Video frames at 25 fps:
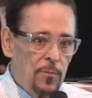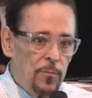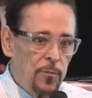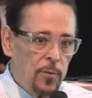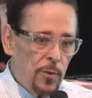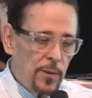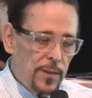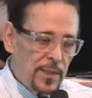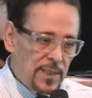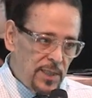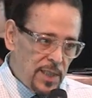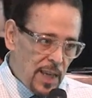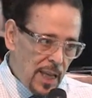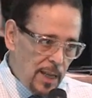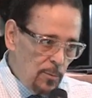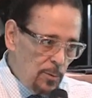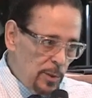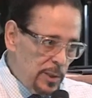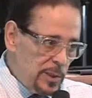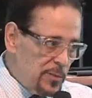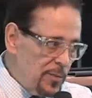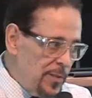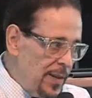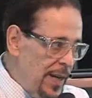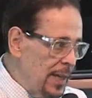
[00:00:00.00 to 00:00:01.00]
for the San
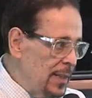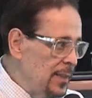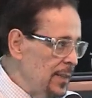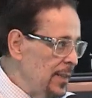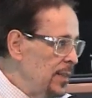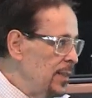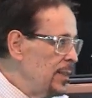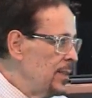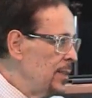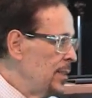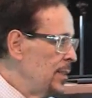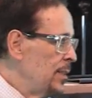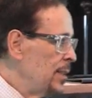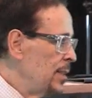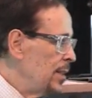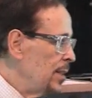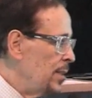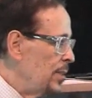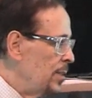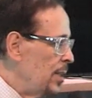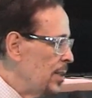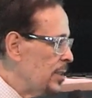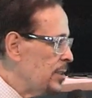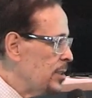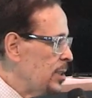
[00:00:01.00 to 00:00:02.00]
Luis Valley
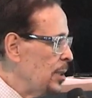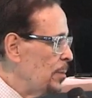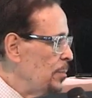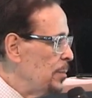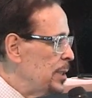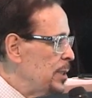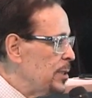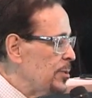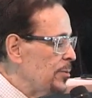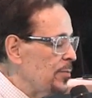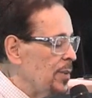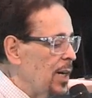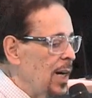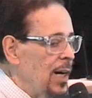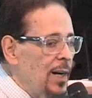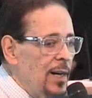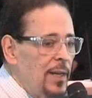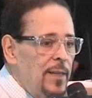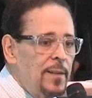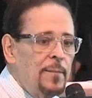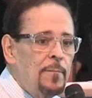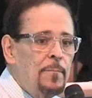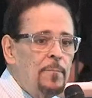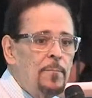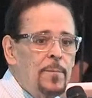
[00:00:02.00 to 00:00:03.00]
in the Assemblies of
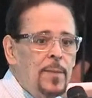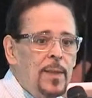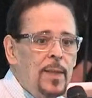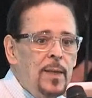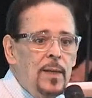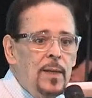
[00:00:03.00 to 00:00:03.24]
God,